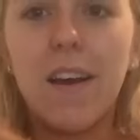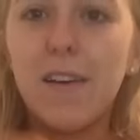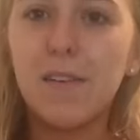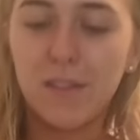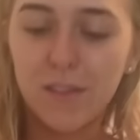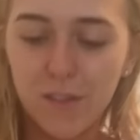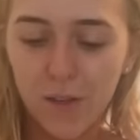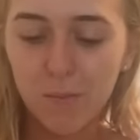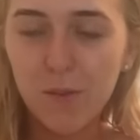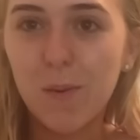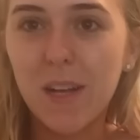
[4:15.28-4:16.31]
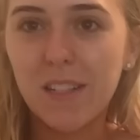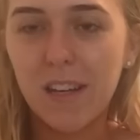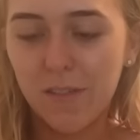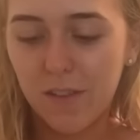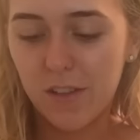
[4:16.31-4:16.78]
I feel so much better
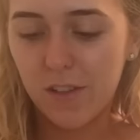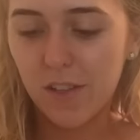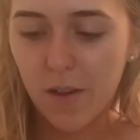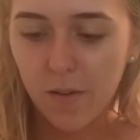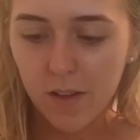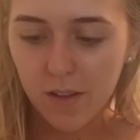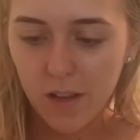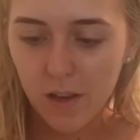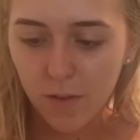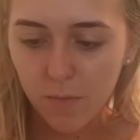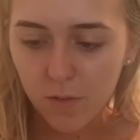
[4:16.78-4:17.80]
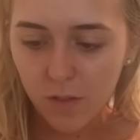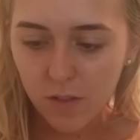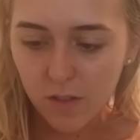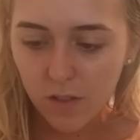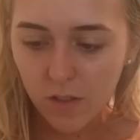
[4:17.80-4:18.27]
after that shower. Now I'm
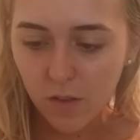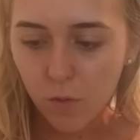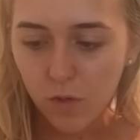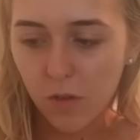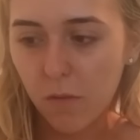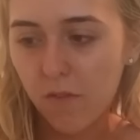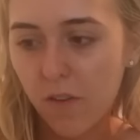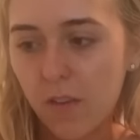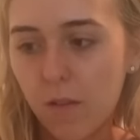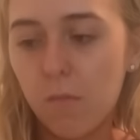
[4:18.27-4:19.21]
just washing my face.